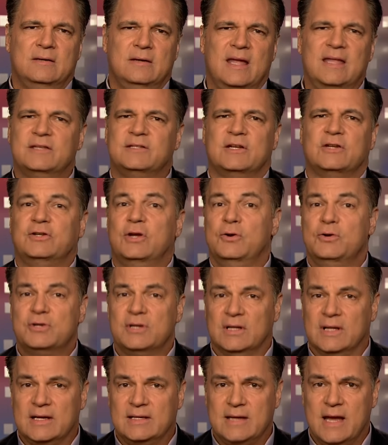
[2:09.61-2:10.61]

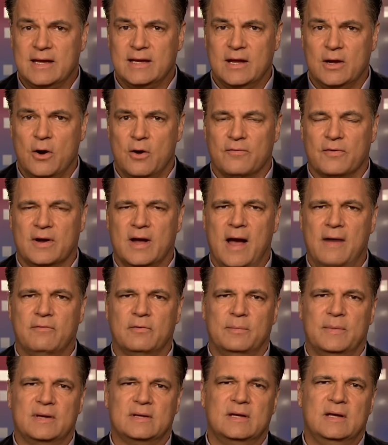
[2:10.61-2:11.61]
institutionally taking over
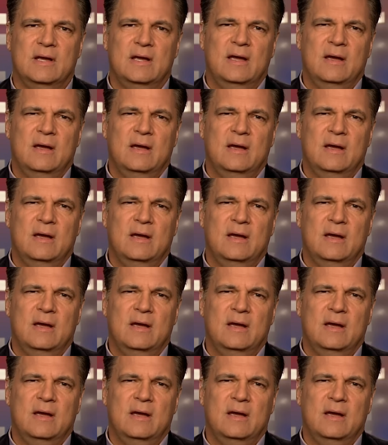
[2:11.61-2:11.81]
government.